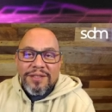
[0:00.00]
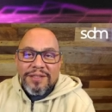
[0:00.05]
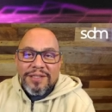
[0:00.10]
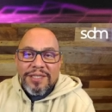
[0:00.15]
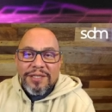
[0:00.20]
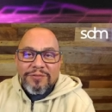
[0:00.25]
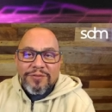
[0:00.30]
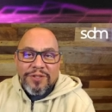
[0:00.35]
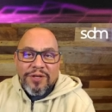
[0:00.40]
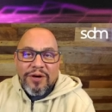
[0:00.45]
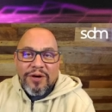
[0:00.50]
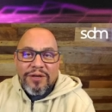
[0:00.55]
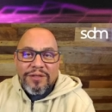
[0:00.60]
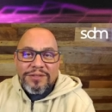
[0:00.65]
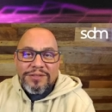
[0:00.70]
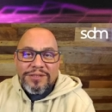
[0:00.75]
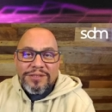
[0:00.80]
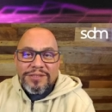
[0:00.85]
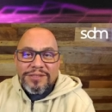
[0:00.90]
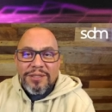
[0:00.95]
gift
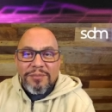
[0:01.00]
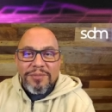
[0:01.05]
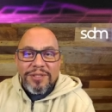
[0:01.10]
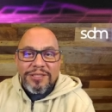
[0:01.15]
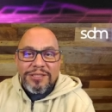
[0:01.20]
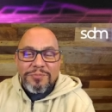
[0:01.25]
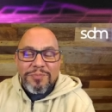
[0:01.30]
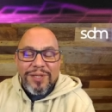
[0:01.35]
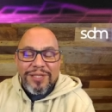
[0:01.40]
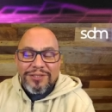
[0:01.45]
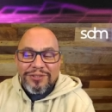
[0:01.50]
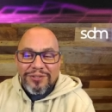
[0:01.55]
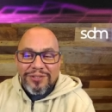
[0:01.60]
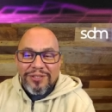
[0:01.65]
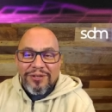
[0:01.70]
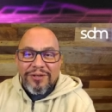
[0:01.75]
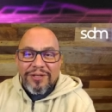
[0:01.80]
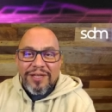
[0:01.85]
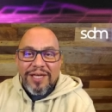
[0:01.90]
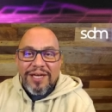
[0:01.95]
cards to somebody special in
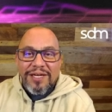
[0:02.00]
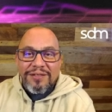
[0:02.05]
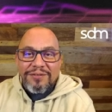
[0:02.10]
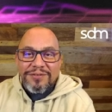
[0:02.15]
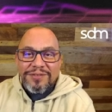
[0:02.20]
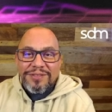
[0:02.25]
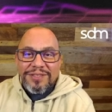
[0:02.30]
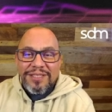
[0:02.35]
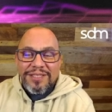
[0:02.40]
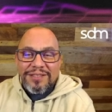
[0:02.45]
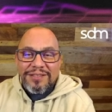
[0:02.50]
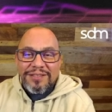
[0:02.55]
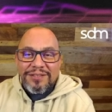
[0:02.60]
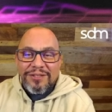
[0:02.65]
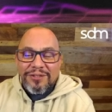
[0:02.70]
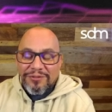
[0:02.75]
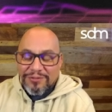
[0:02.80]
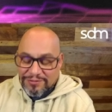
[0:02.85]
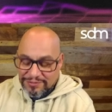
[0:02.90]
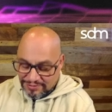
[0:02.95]
our lives that you
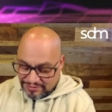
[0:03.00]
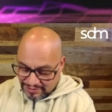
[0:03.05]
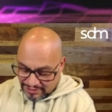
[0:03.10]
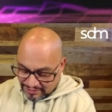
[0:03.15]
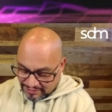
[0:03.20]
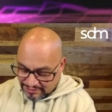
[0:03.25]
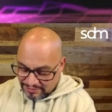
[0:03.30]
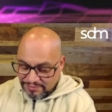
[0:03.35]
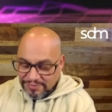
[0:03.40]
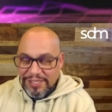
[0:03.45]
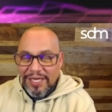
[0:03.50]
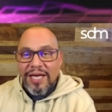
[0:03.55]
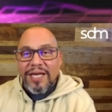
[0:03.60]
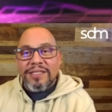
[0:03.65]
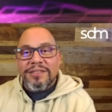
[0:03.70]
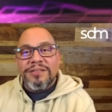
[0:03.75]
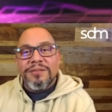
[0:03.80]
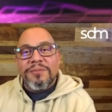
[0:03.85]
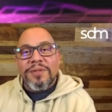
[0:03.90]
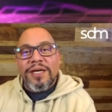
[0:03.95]
know it's not going to be
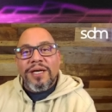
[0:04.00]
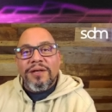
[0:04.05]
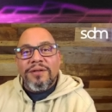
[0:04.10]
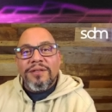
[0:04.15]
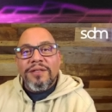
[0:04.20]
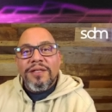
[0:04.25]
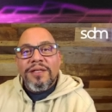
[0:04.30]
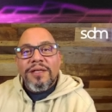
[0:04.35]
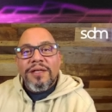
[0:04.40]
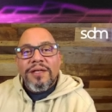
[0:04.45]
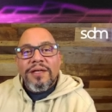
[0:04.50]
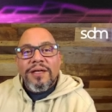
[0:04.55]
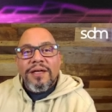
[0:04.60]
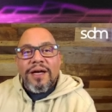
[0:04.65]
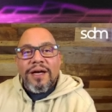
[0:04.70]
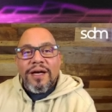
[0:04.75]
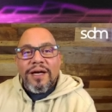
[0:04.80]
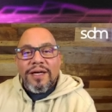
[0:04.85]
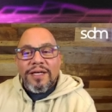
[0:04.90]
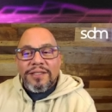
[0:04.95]
asked about.
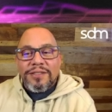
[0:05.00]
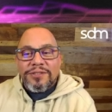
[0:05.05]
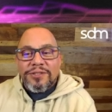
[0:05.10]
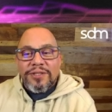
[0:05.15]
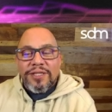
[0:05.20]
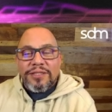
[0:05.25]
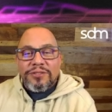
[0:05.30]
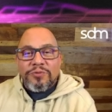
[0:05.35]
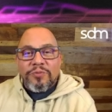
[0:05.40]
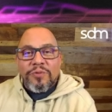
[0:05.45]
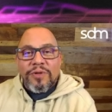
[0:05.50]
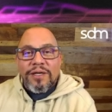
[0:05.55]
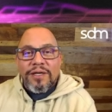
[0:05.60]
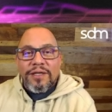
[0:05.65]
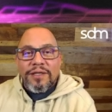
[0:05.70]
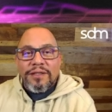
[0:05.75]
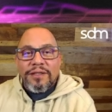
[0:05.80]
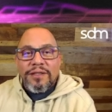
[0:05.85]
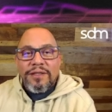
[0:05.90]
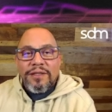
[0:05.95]
Uh, so that's
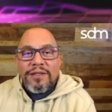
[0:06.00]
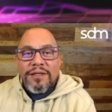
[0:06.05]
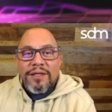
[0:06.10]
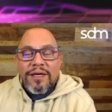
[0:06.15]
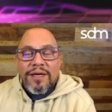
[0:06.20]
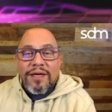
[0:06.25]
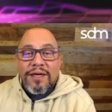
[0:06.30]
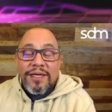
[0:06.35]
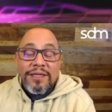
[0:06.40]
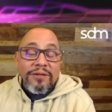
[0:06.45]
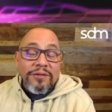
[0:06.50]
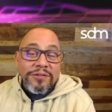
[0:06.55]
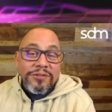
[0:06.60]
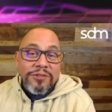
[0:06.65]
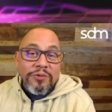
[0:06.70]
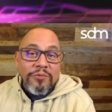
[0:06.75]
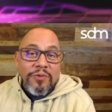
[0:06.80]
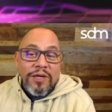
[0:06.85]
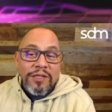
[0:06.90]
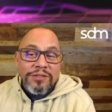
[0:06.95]
one. and
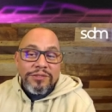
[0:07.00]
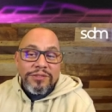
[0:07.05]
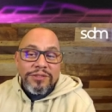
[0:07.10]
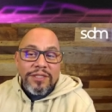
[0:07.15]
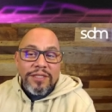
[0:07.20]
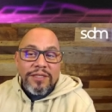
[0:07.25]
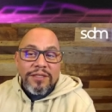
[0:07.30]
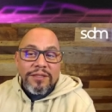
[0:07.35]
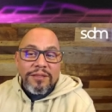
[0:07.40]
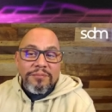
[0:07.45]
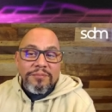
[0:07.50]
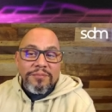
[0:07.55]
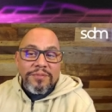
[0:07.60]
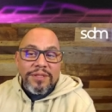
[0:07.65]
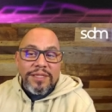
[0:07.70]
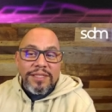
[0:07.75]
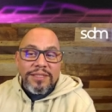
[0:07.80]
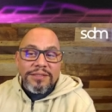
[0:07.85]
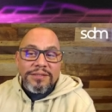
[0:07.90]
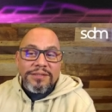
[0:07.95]
also watch um,
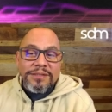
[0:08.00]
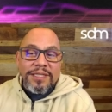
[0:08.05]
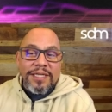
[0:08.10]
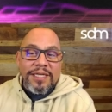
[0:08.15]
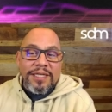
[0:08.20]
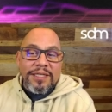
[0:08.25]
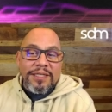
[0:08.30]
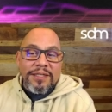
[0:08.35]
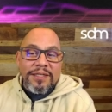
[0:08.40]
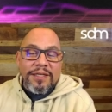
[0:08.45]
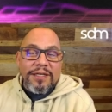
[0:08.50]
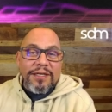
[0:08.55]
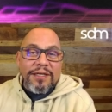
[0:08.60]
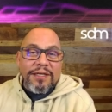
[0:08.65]
things like